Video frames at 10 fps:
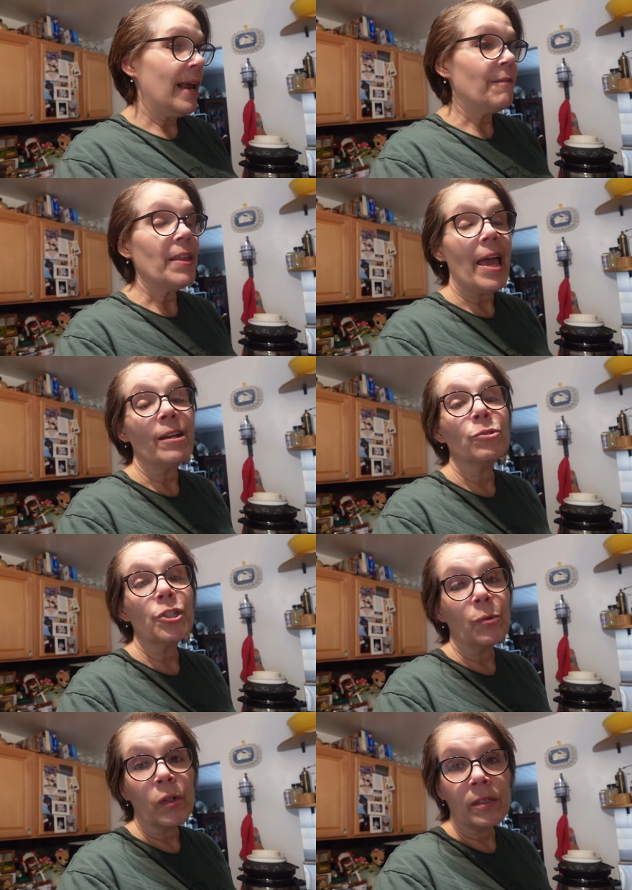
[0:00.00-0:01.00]
have the
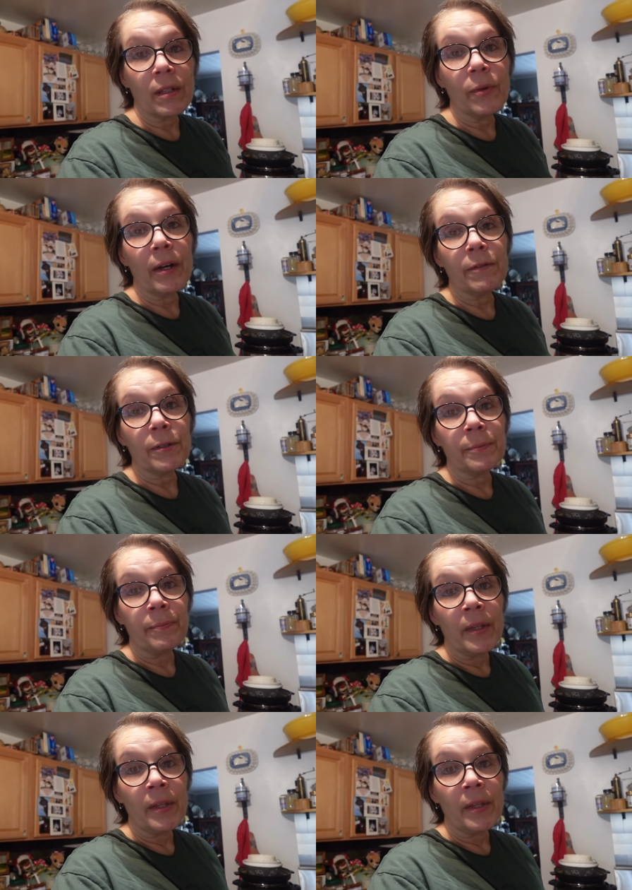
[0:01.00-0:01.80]
energy whatsoever.